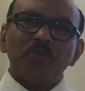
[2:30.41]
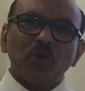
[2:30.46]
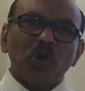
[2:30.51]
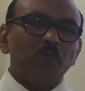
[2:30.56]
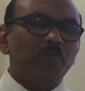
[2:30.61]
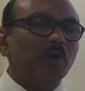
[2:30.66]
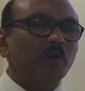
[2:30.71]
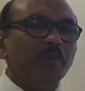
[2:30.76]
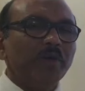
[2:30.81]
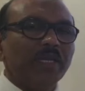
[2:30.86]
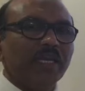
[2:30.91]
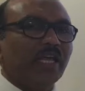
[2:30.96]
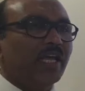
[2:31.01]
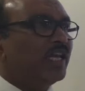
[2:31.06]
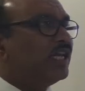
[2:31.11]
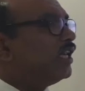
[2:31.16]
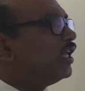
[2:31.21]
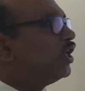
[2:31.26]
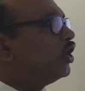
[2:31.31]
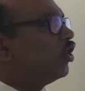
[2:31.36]
problem in
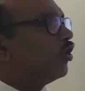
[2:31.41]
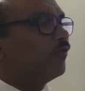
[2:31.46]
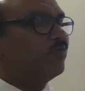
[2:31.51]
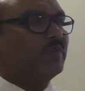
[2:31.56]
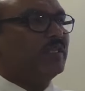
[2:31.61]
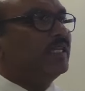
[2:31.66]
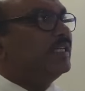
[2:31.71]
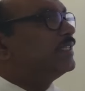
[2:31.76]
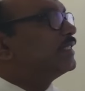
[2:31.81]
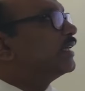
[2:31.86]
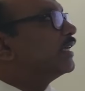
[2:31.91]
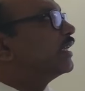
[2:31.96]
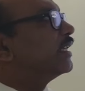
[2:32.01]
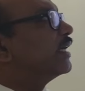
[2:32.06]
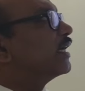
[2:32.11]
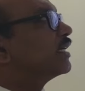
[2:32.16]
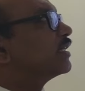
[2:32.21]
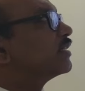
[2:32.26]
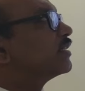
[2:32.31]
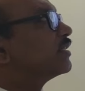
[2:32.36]
any of these
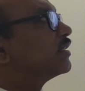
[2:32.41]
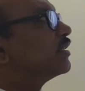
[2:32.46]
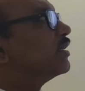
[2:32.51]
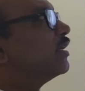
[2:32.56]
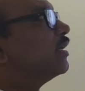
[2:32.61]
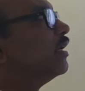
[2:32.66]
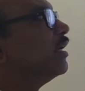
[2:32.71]
areas,